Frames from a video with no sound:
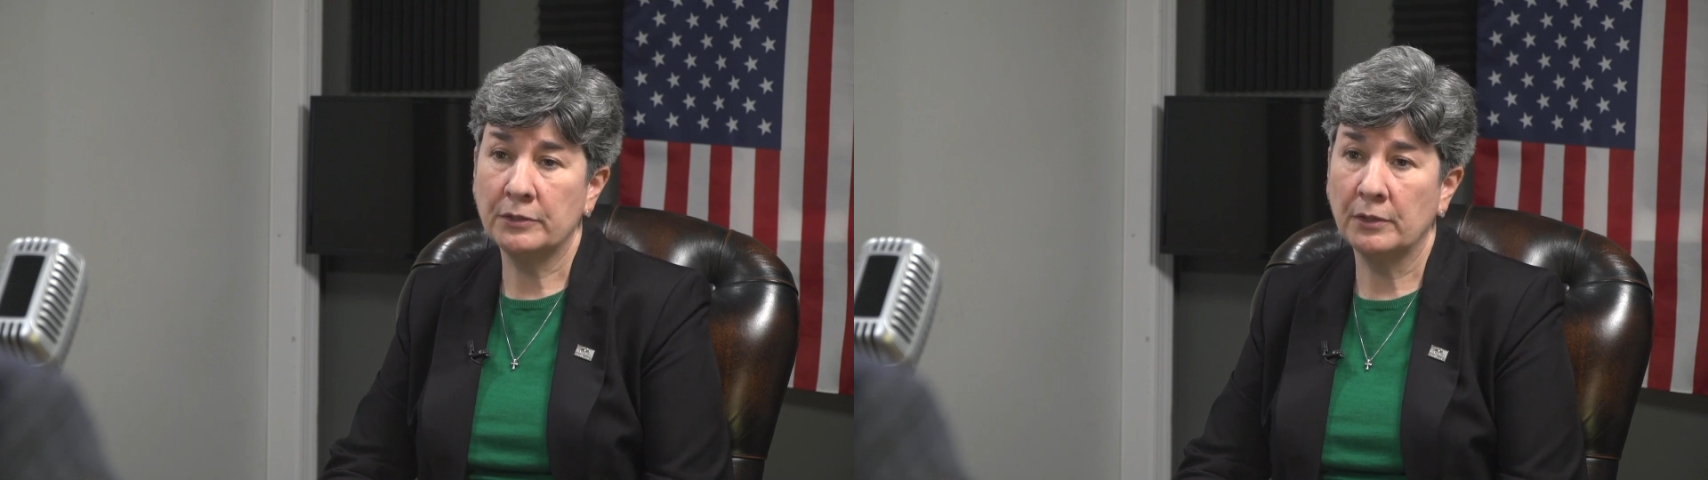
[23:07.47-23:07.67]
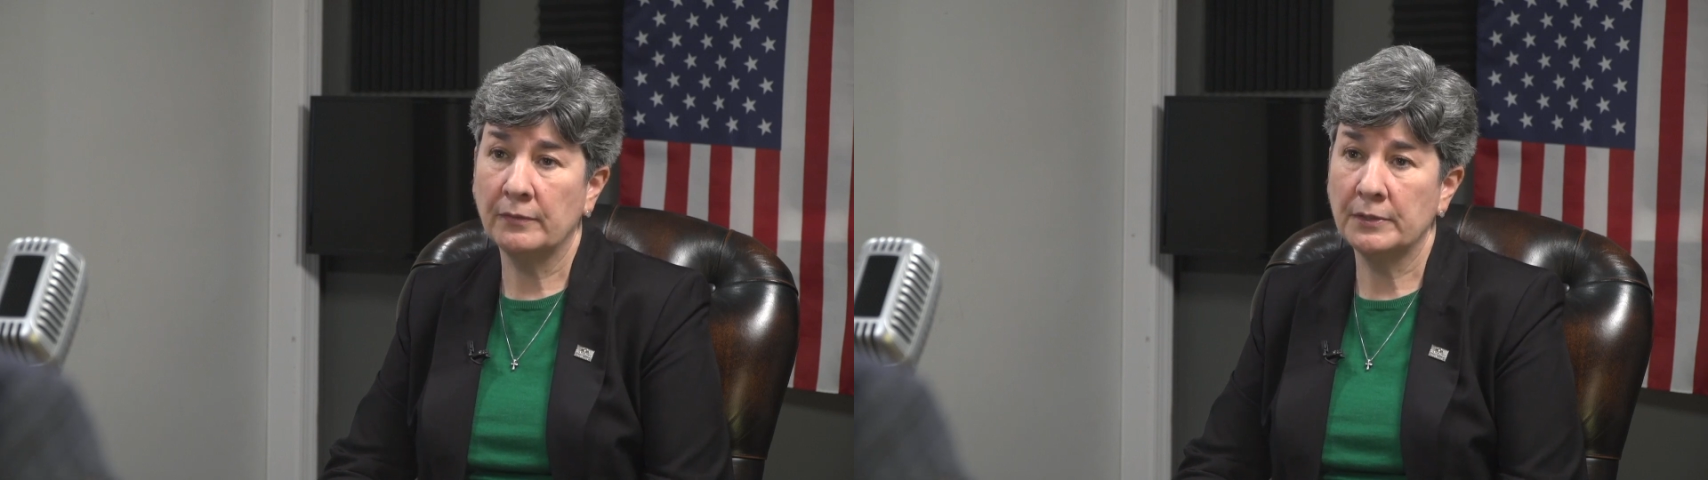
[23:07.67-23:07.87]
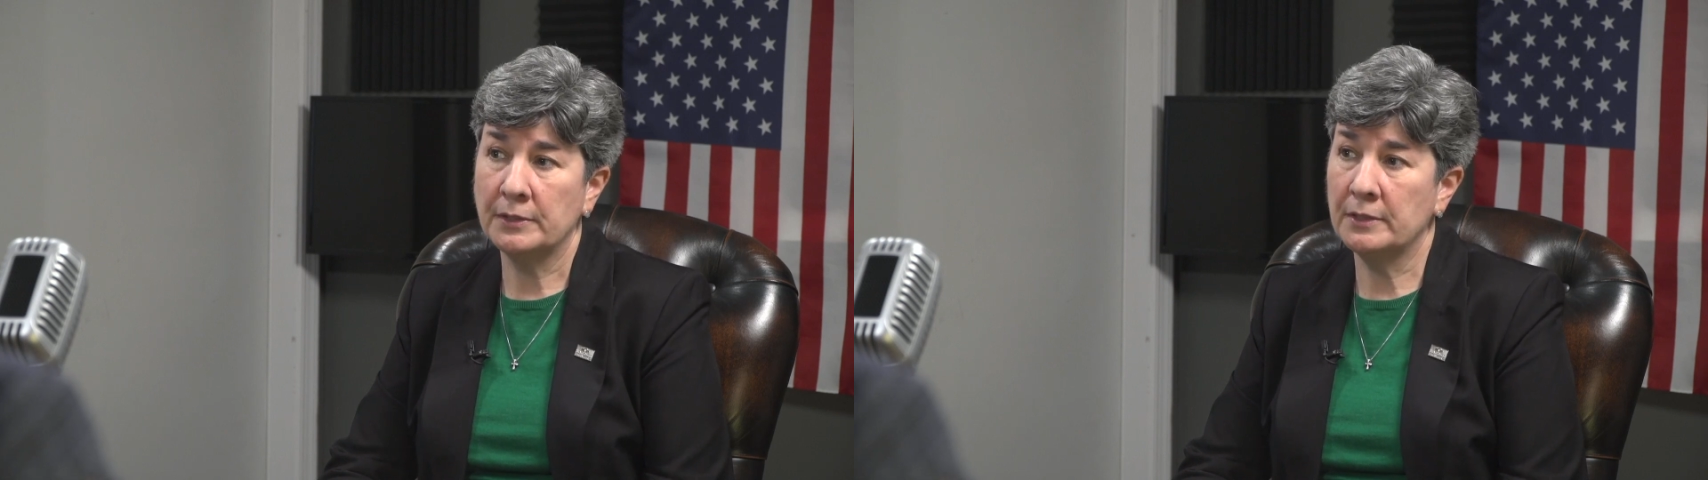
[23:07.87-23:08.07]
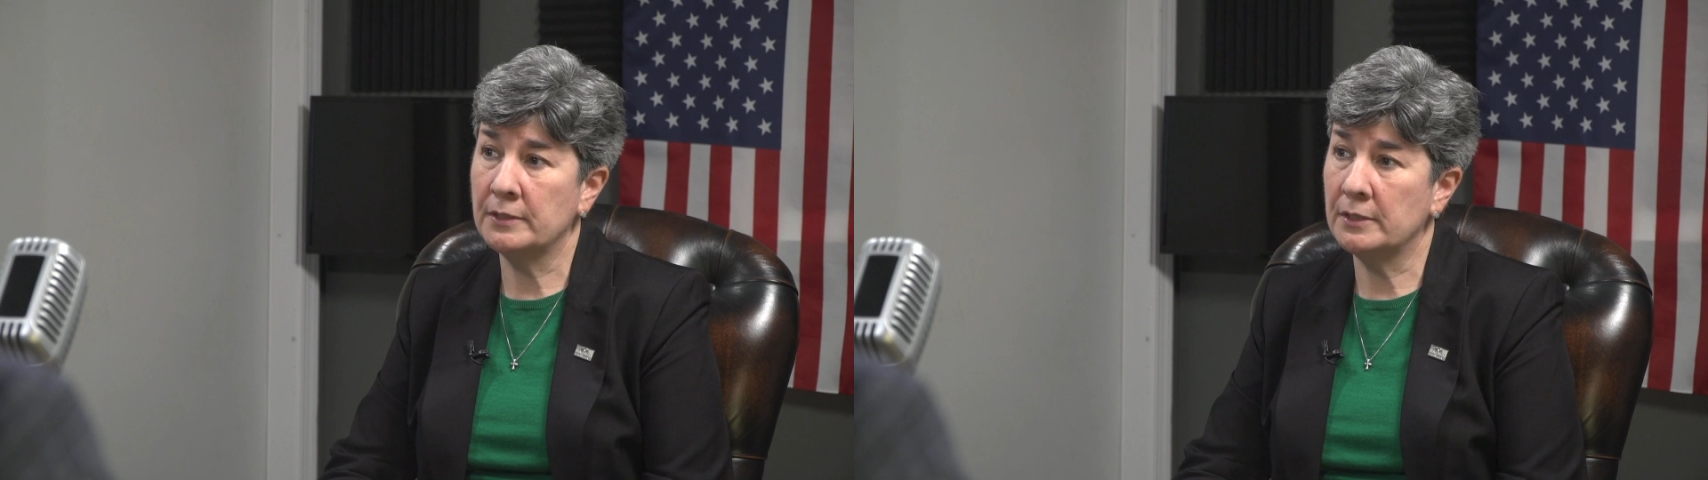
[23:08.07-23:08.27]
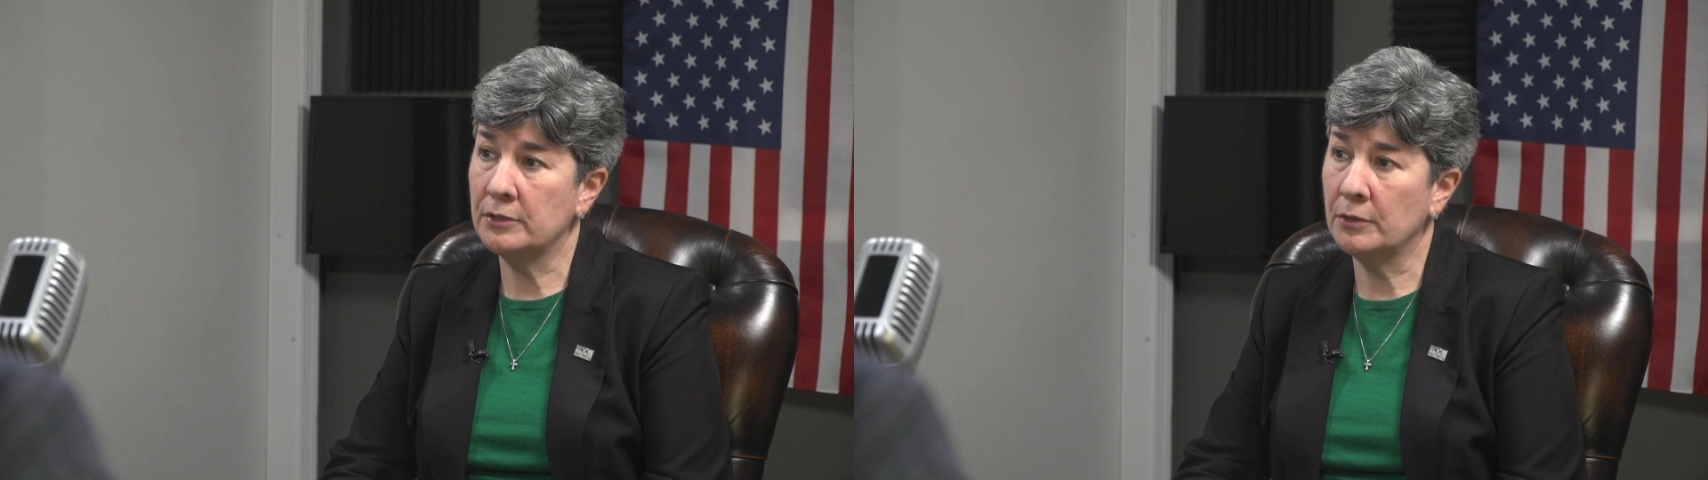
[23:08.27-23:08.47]

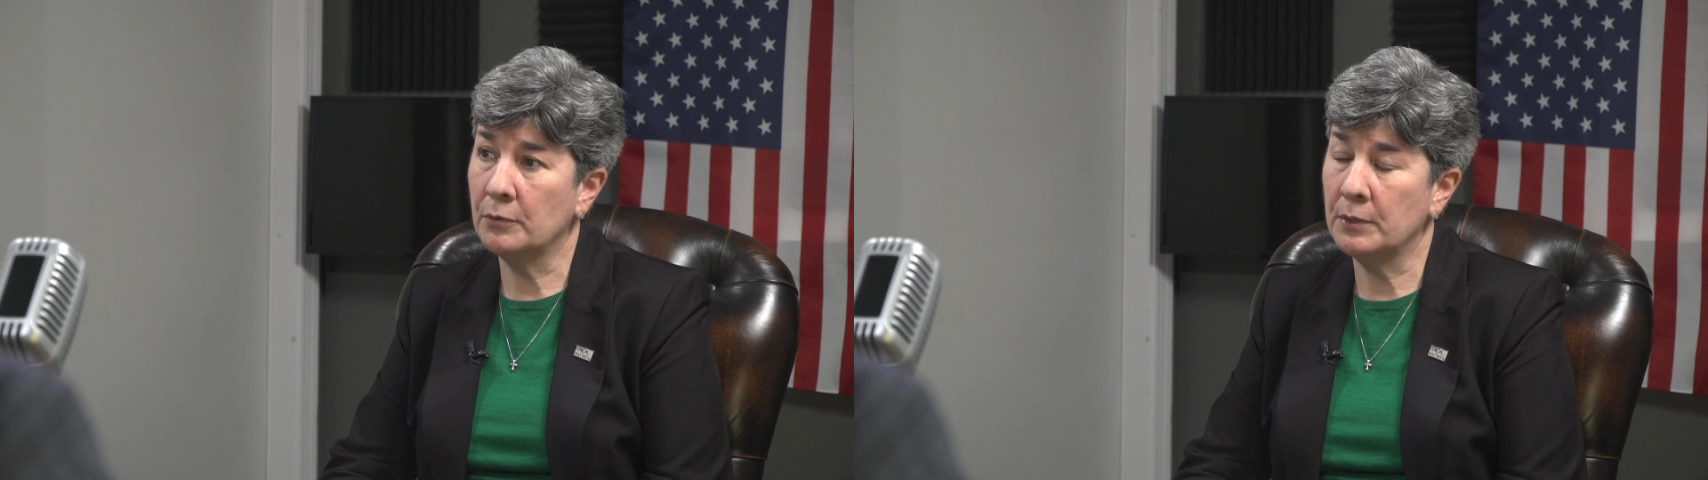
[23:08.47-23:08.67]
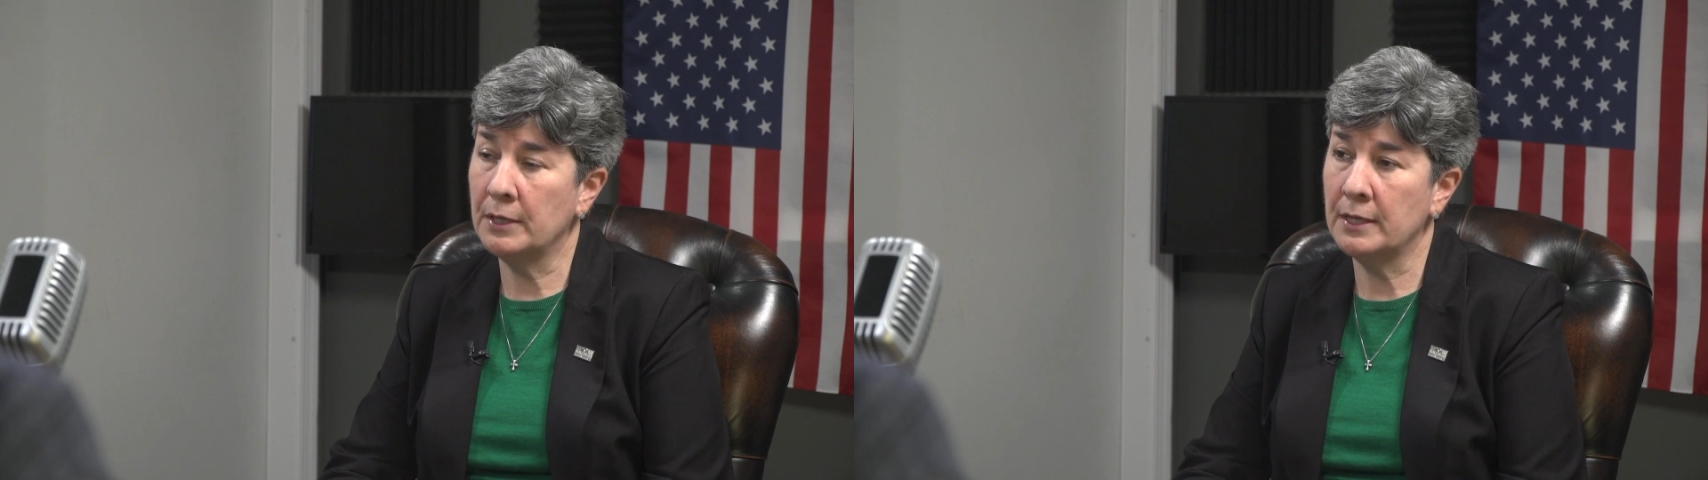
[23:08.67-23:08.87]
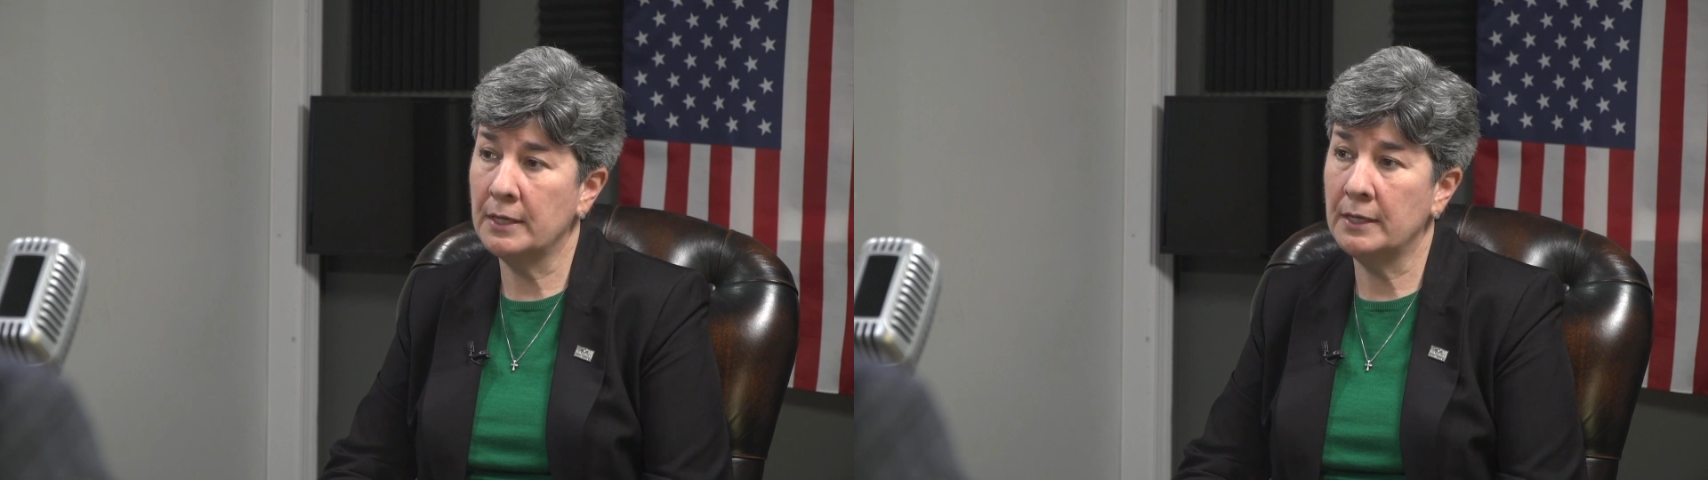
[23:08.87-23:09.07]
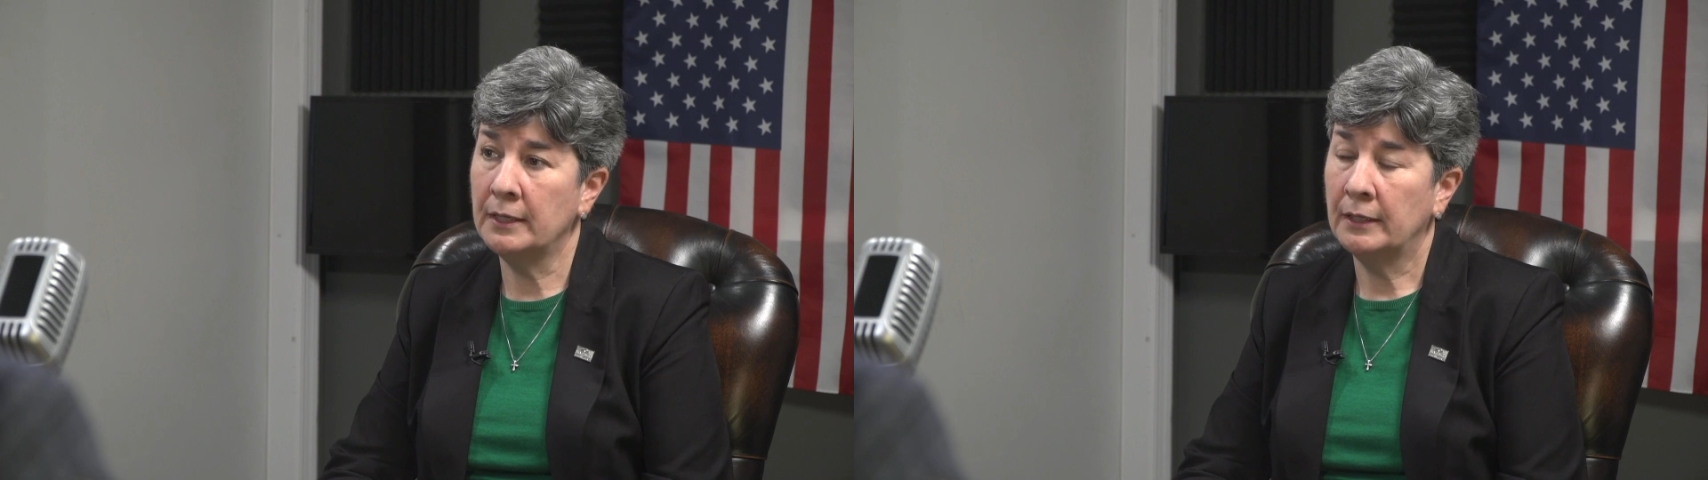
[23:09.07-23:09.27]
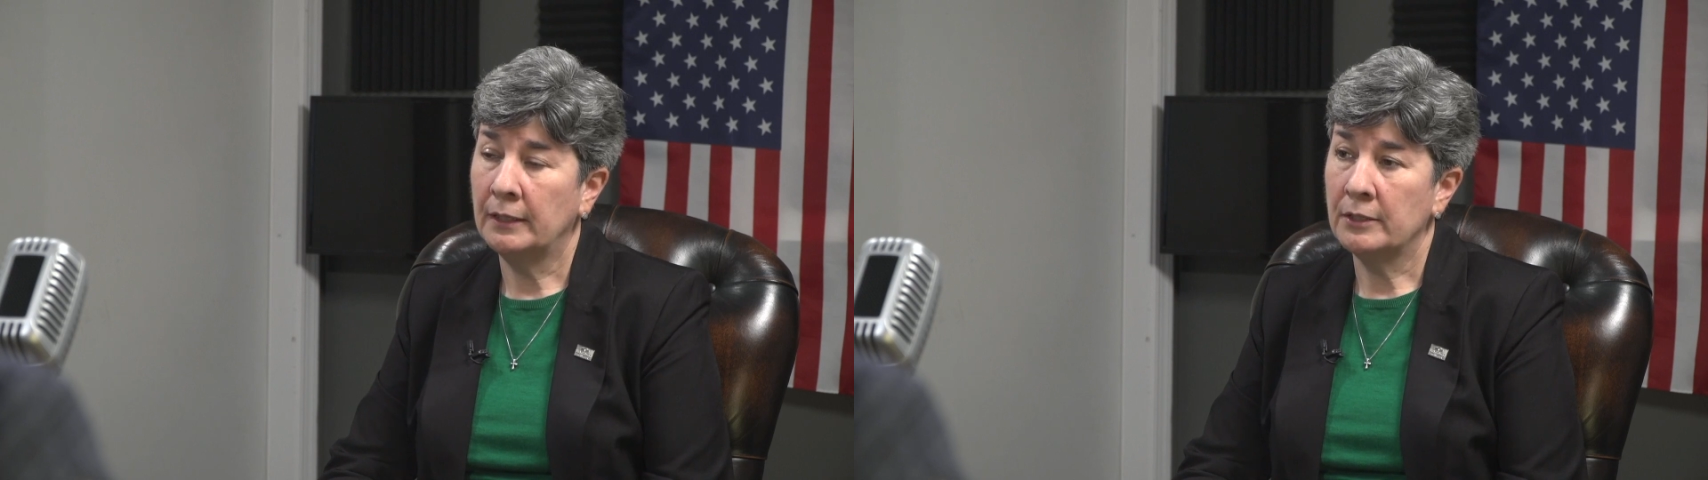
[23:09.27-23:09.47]
services is so key.